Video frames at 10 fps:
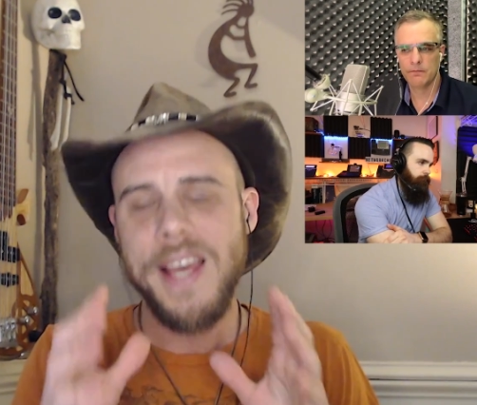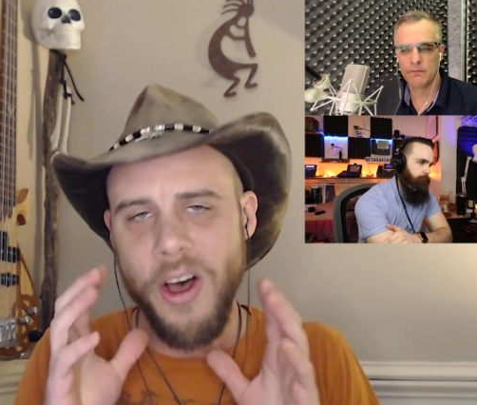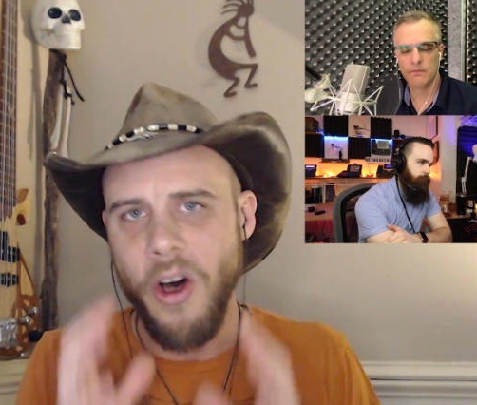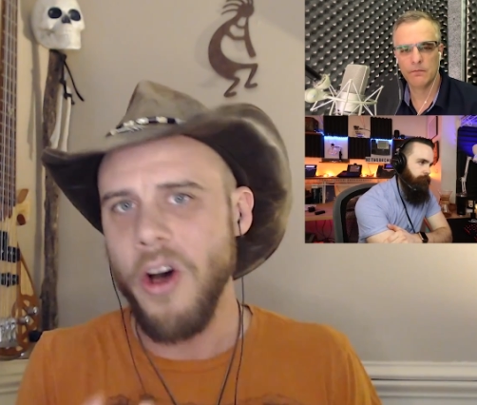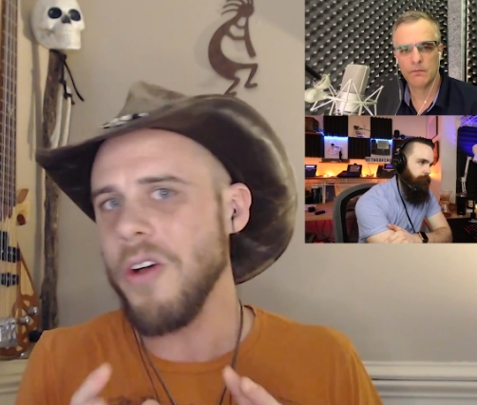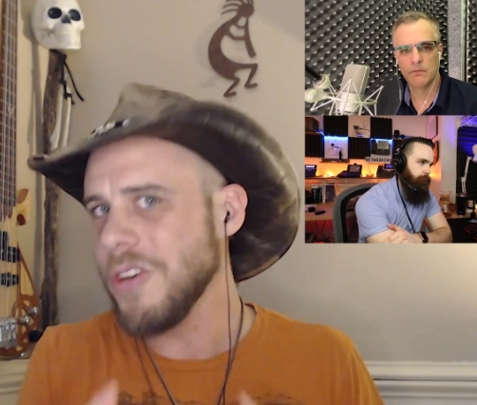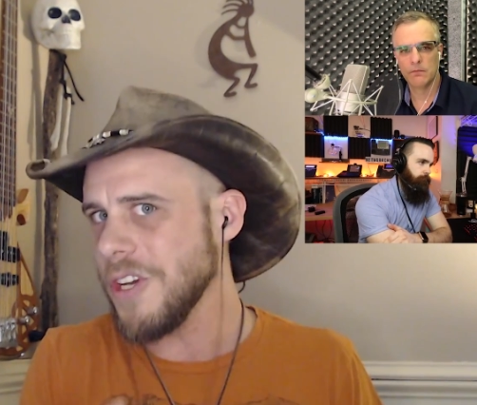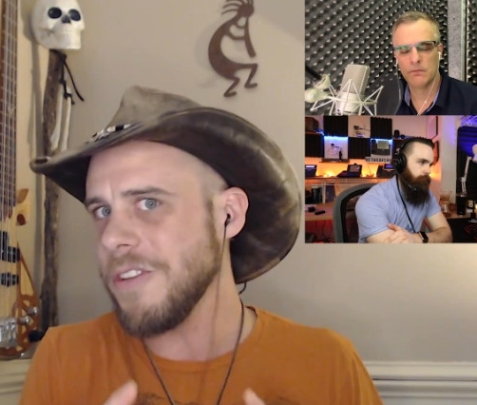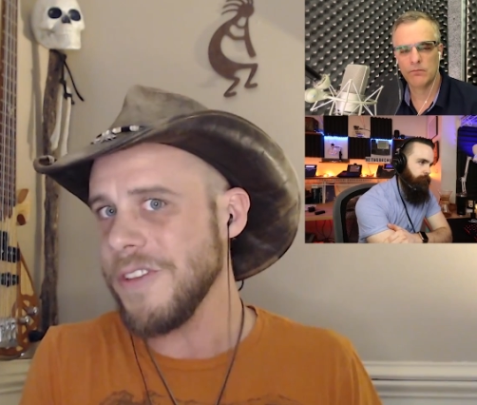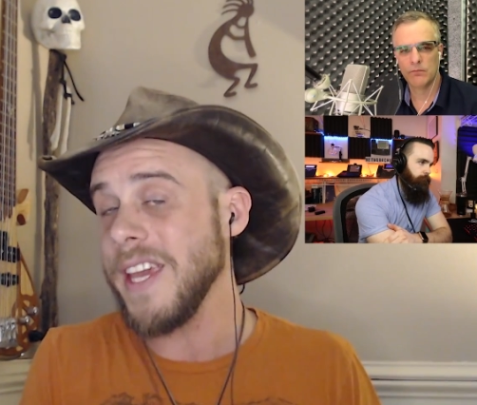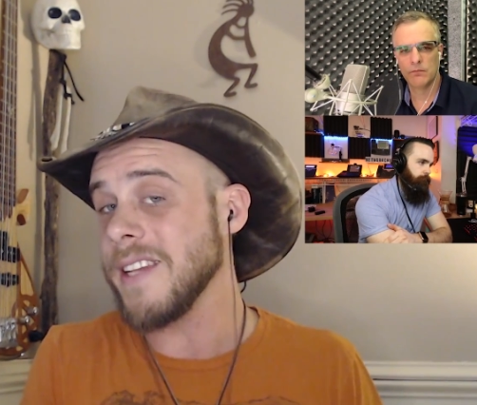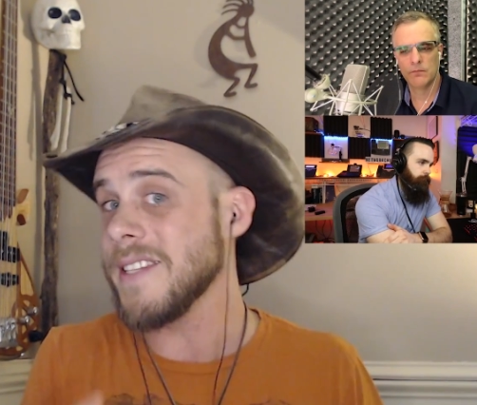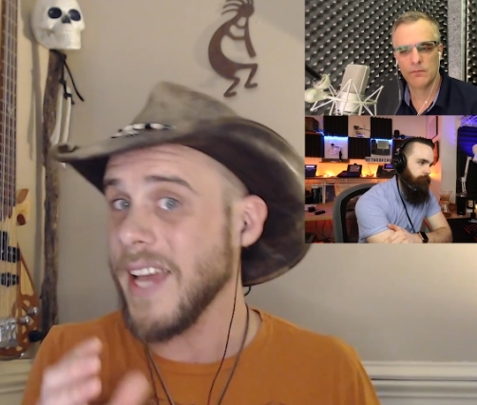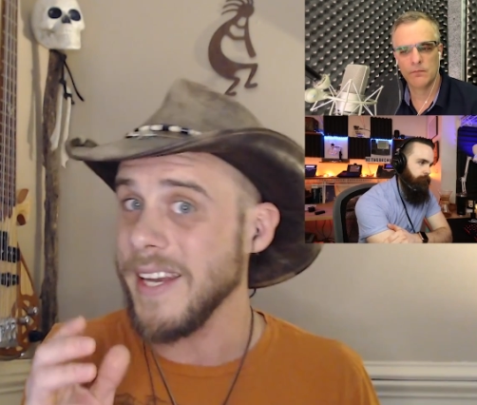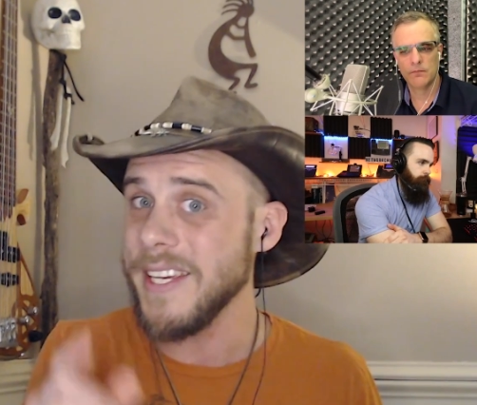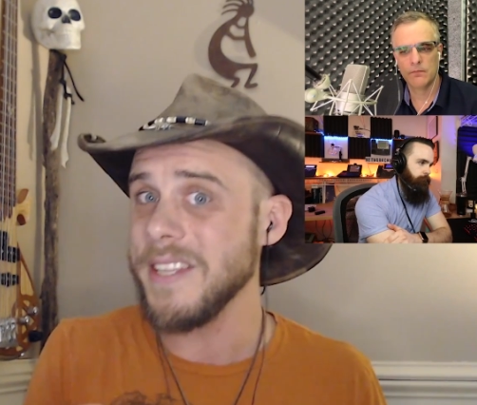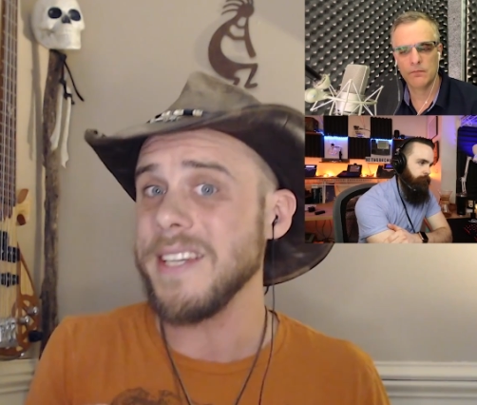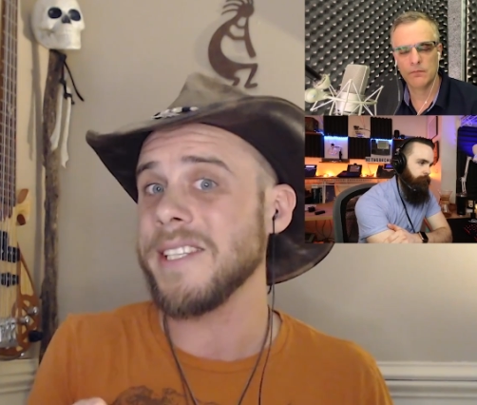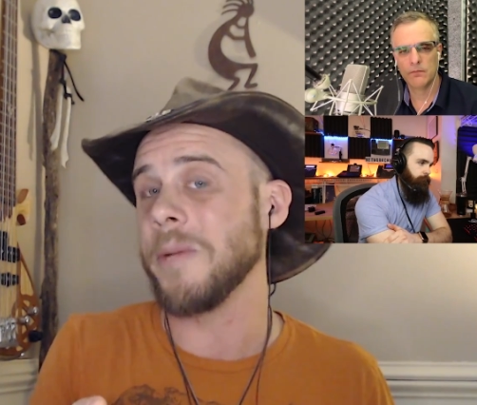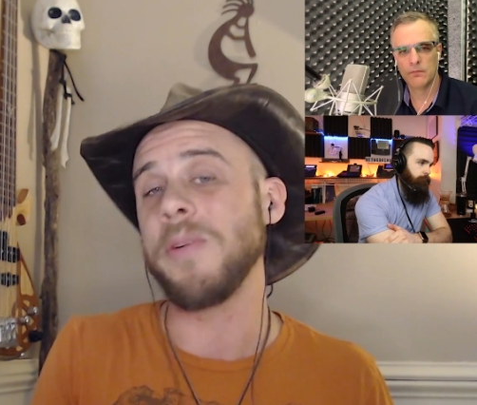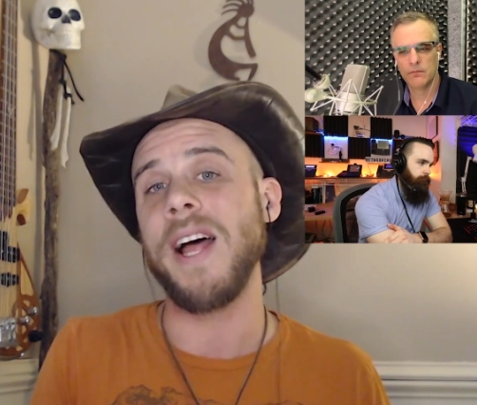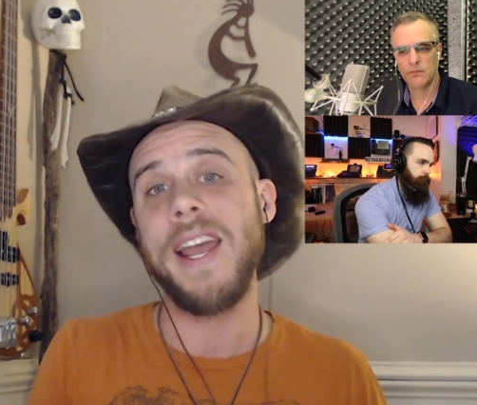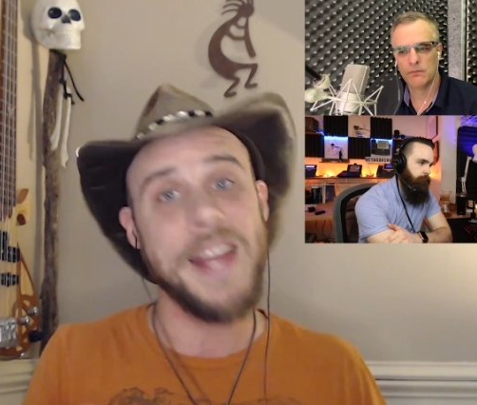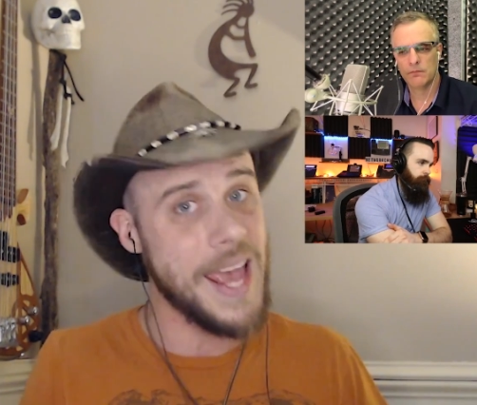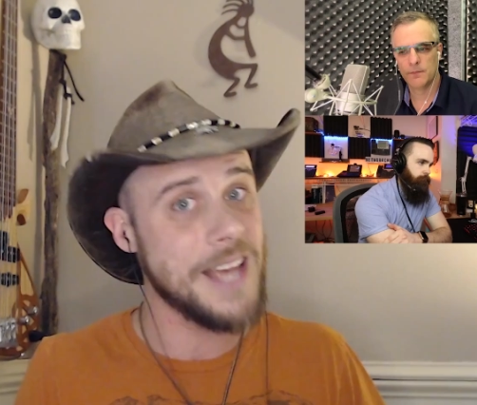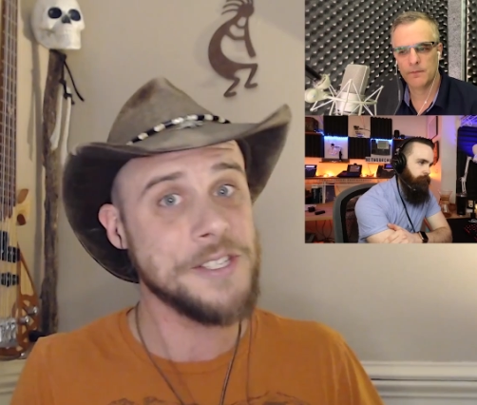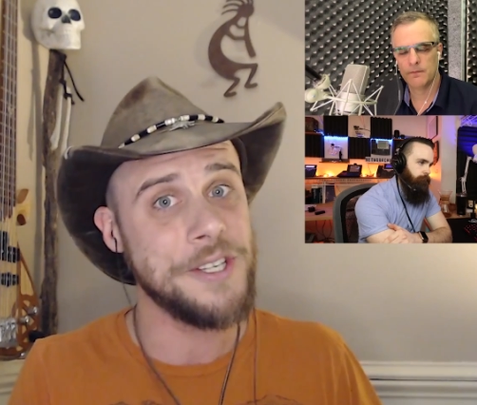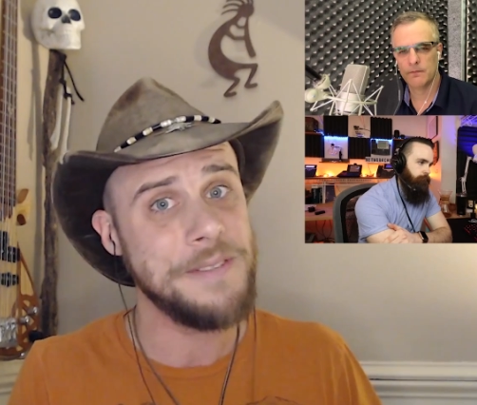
Speaker 1: All good things that, get this, apply to Azure.